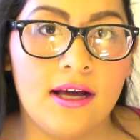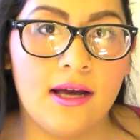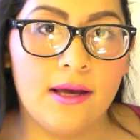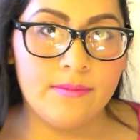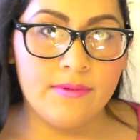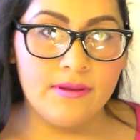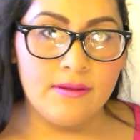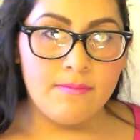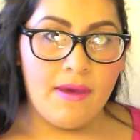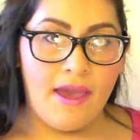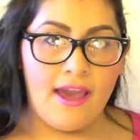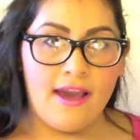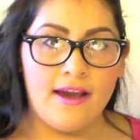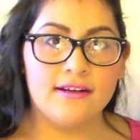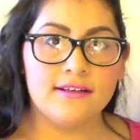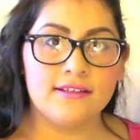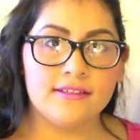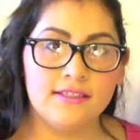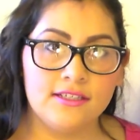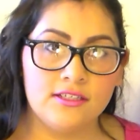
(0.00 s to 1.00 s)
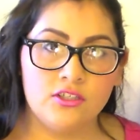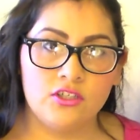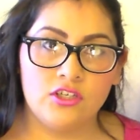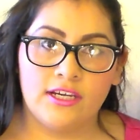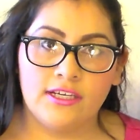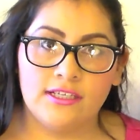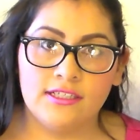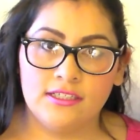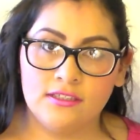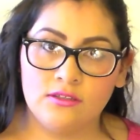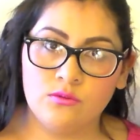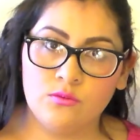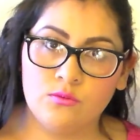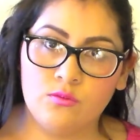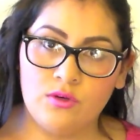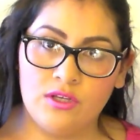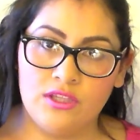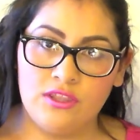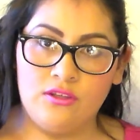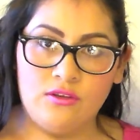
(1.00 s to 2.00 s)
coming back to check in
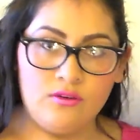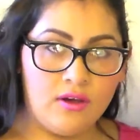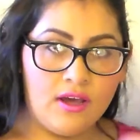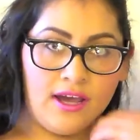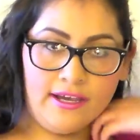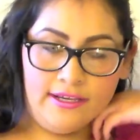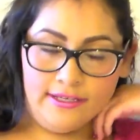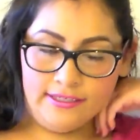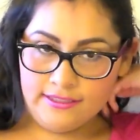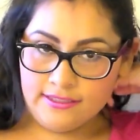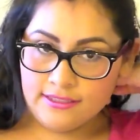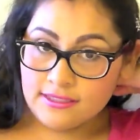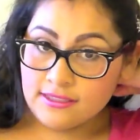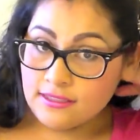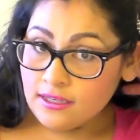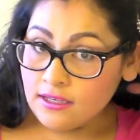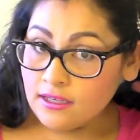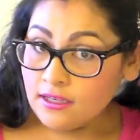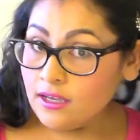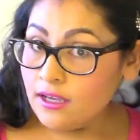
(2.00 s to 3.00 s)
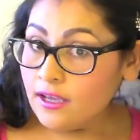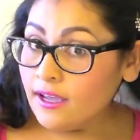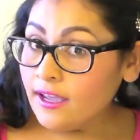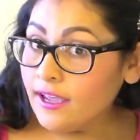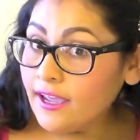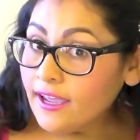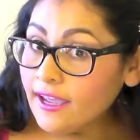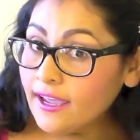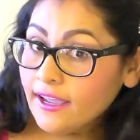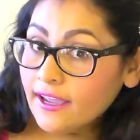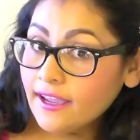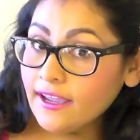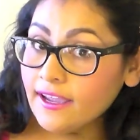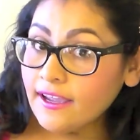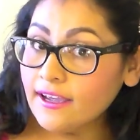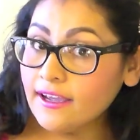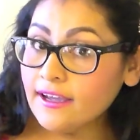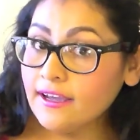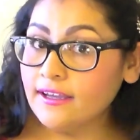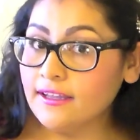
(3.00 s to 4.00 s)
with you guys
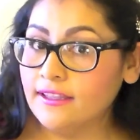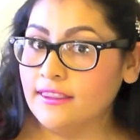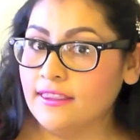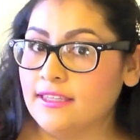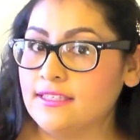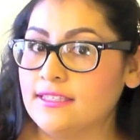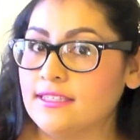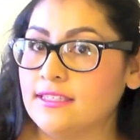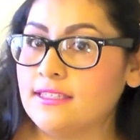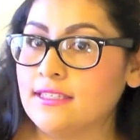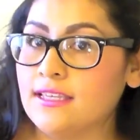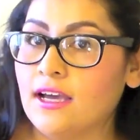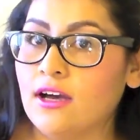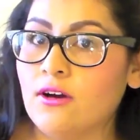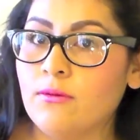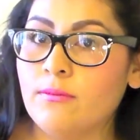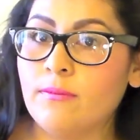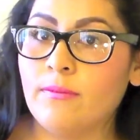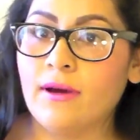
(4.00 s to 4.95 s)
and this is how